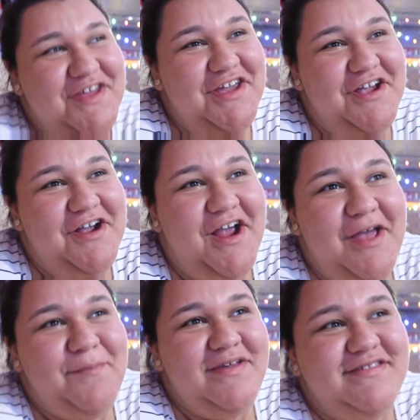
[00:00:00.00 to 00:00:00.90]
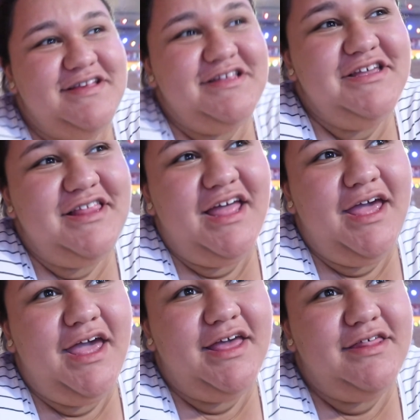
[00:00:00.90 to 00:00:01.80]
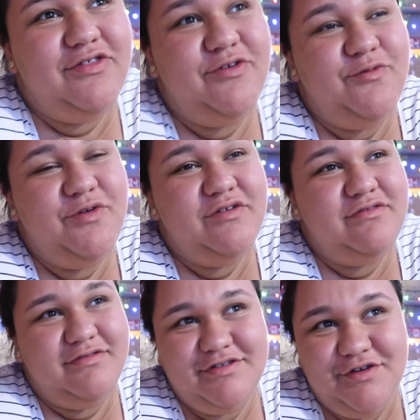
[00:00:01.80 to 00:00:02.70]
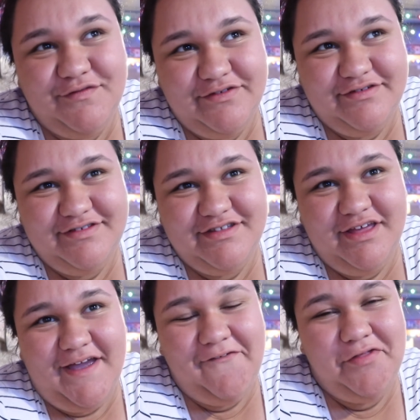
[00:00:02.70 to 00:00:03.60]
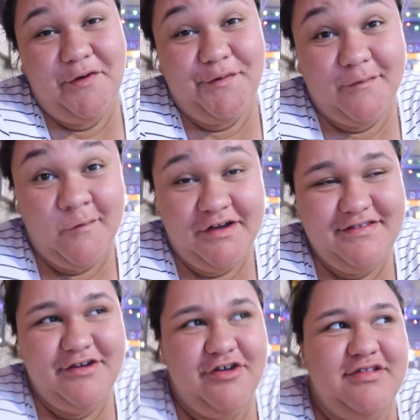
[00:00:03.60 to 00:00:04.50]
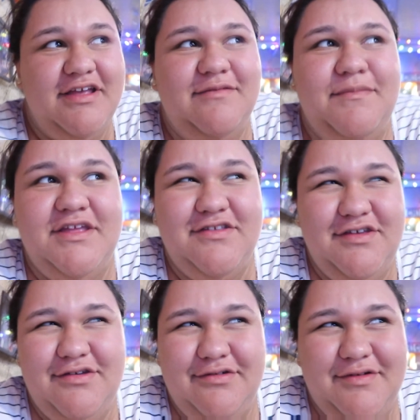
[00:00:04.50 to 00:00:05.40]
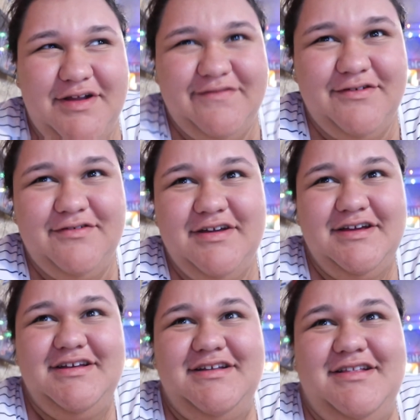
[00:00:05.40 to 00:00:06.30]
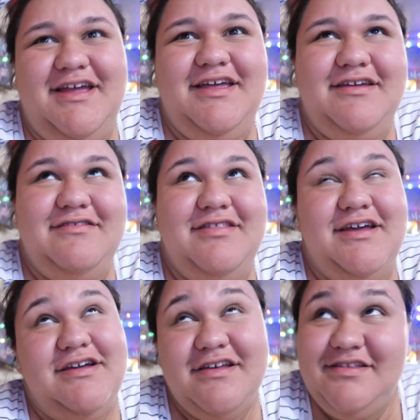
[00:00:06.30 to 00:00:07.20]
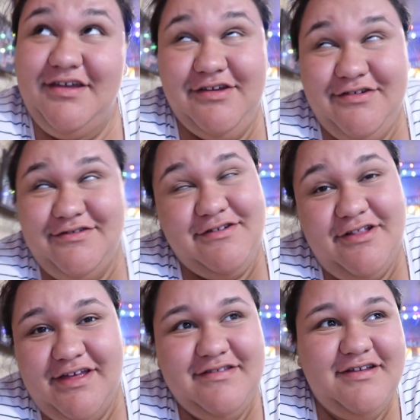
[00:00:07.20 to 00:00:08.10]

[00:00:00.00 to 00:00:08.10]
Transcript: being here and basically like the like, servers and like everyone that works here is like mean to you or whatever. Like they get cuss at you and all that